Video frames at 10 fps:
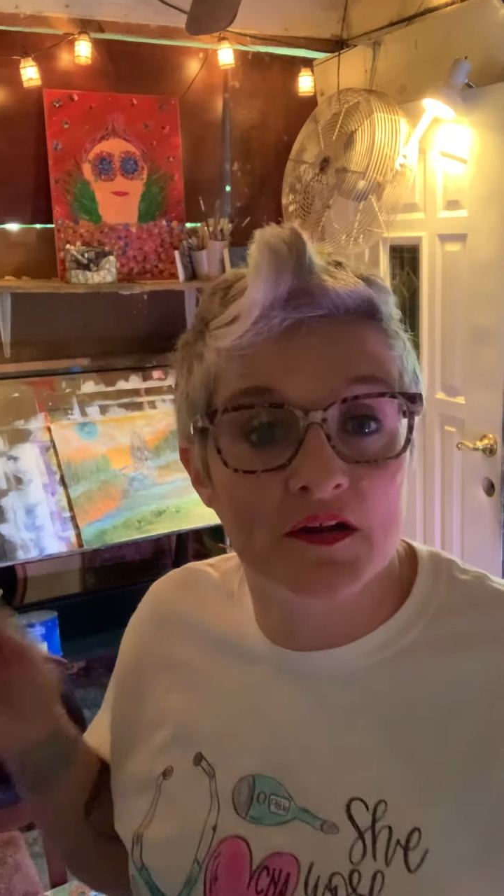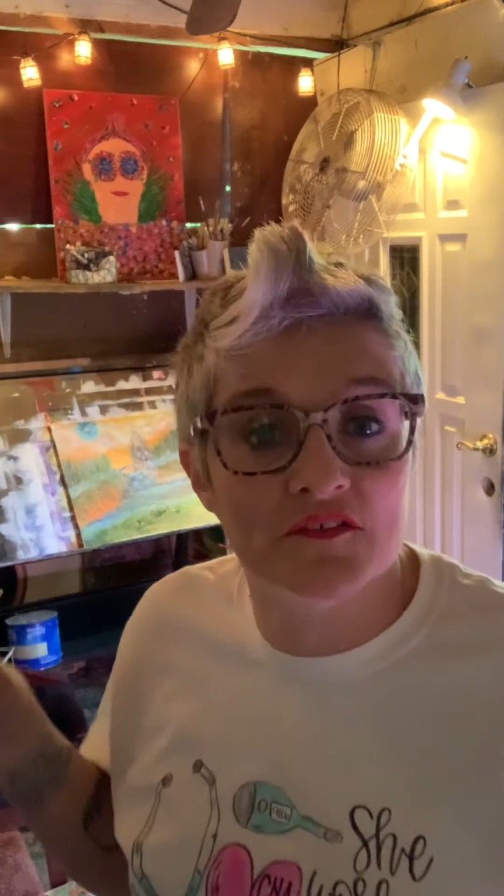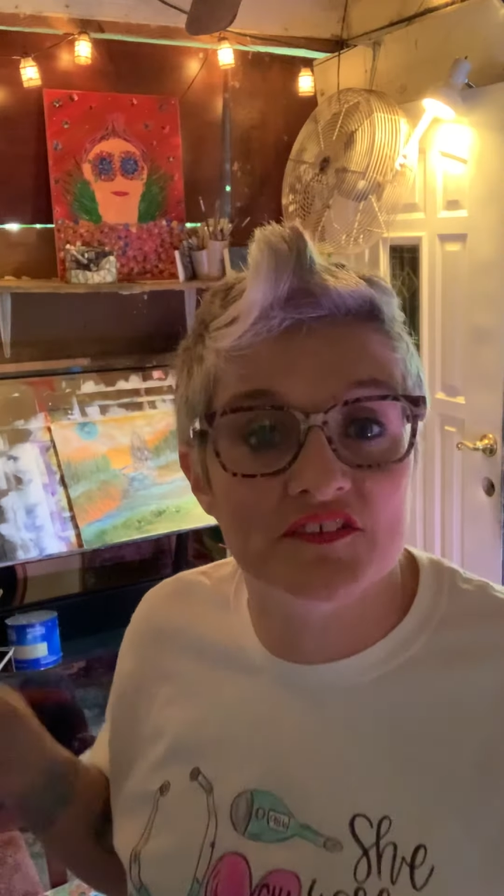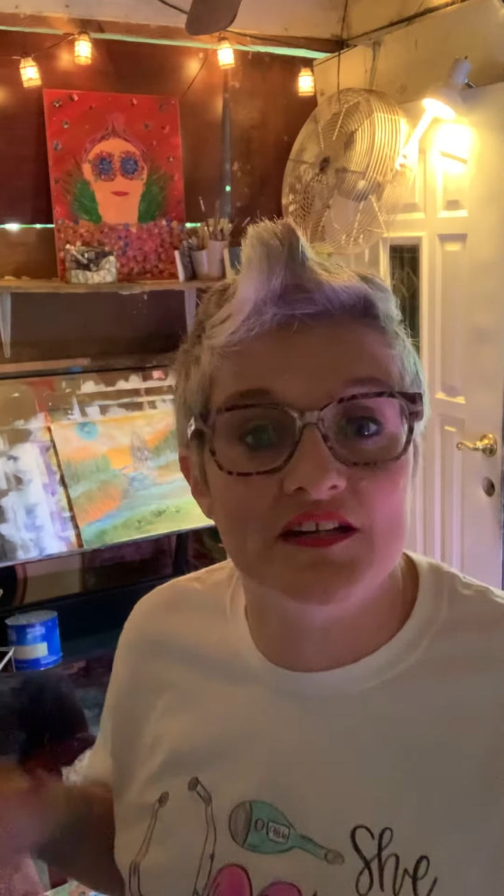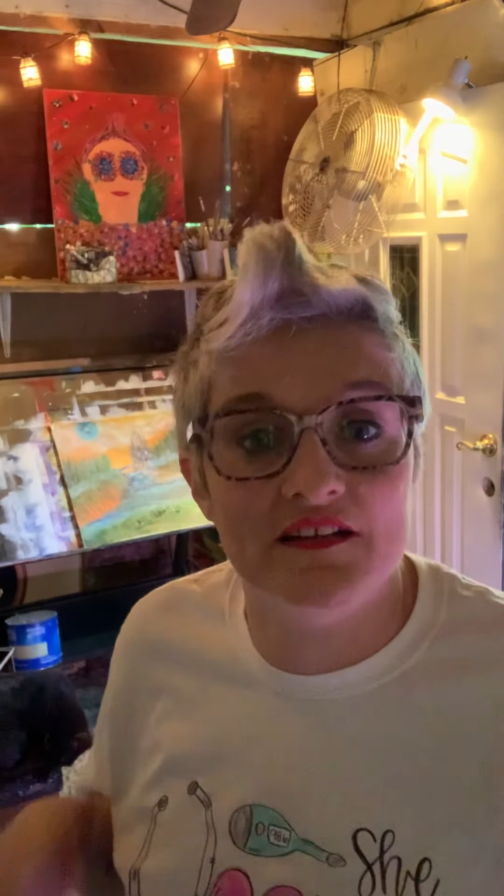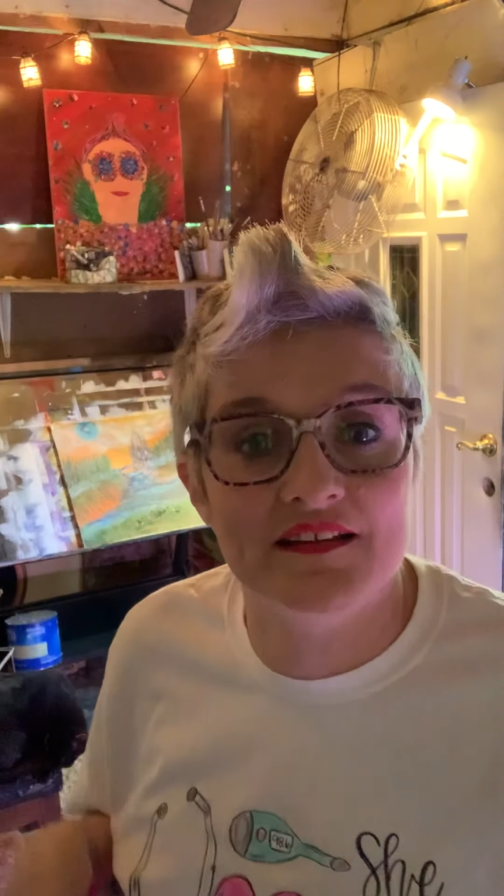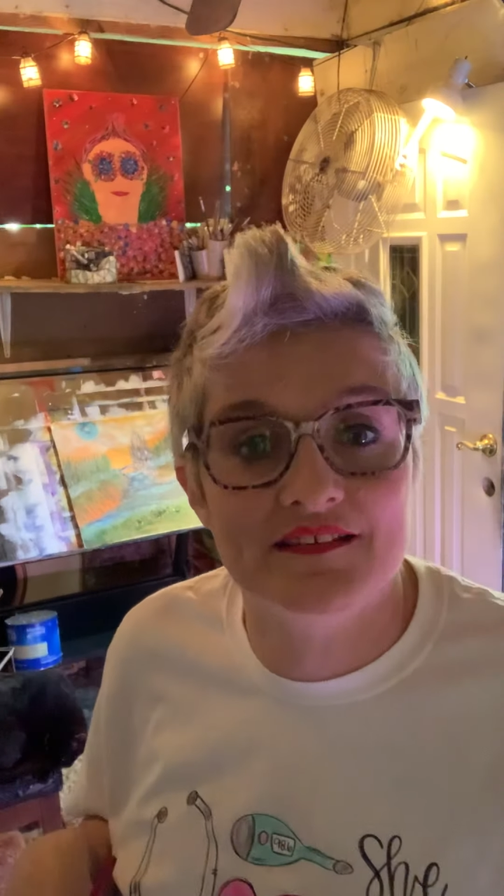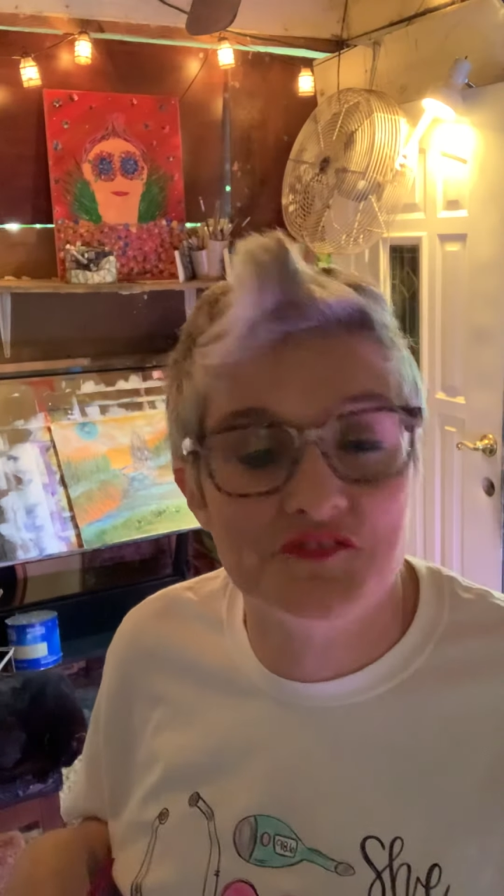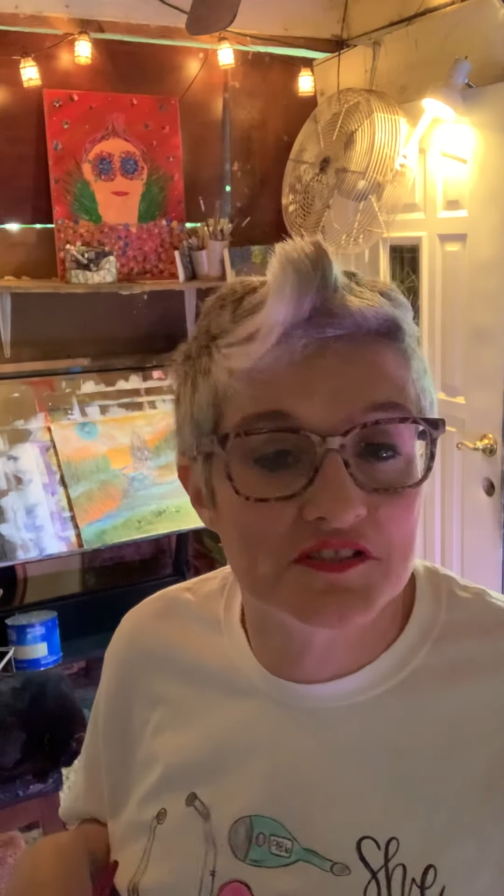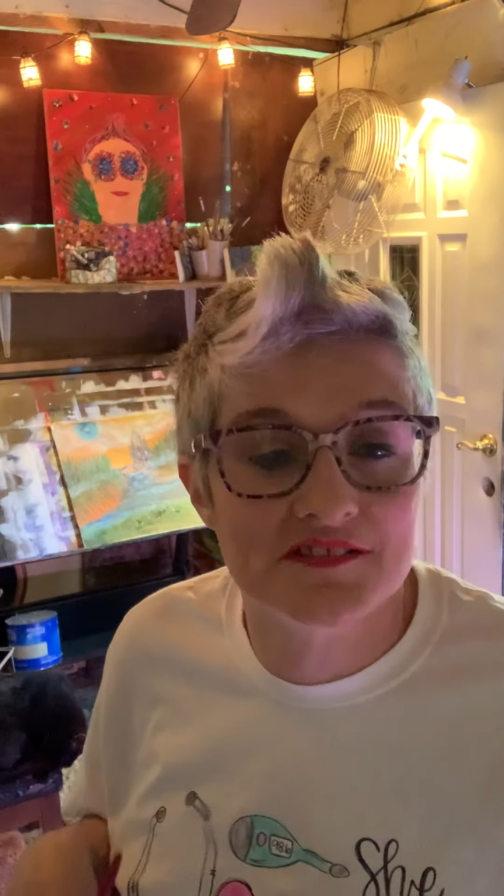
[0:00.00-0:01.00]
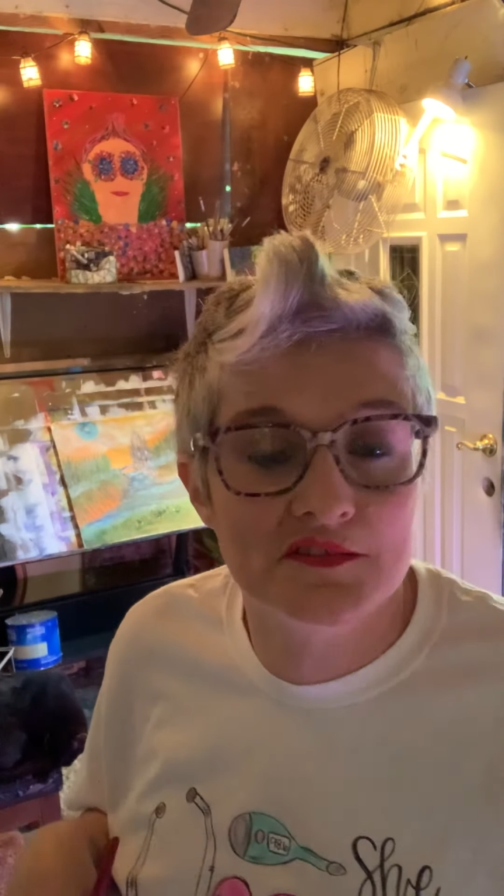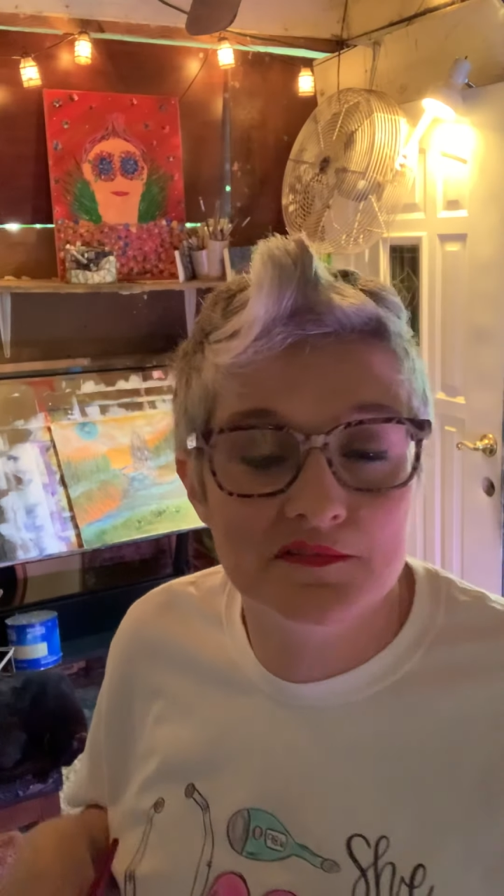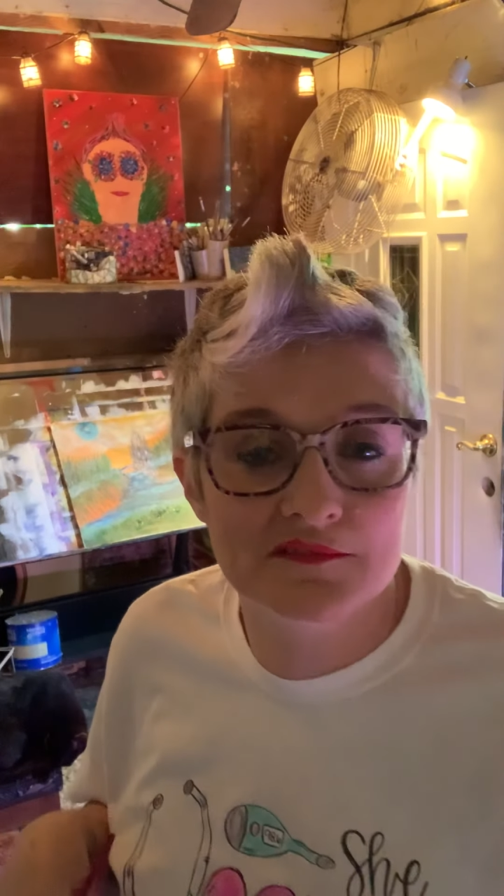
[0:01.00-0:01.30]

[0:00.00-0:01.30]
over it and just